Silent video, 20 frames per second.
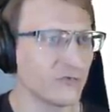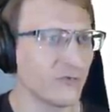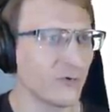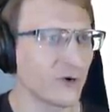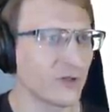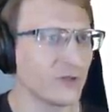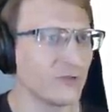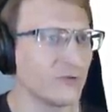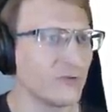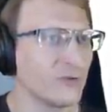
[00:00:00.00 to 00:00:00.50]

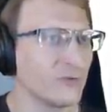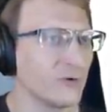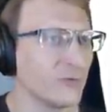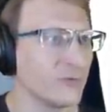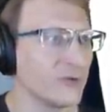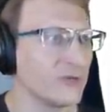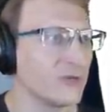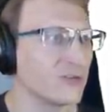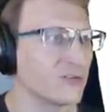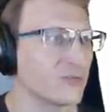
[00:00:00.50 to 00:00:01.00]
42 will
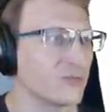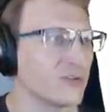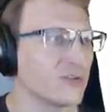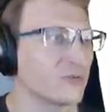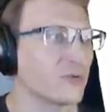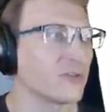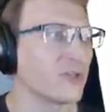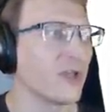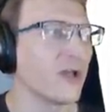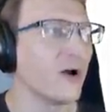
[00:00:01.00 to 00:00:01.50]
be
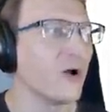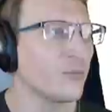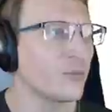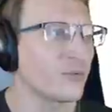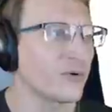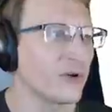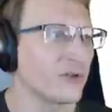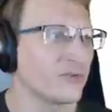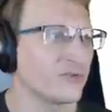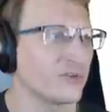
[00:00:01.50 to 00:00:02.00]
dismissed without
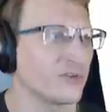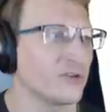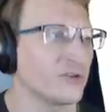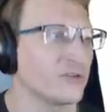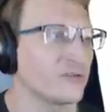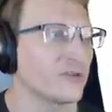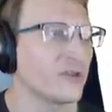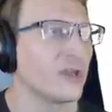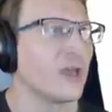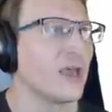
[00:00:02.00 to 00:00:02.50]

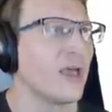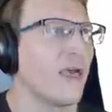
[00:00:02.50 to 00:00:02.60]
prejudice,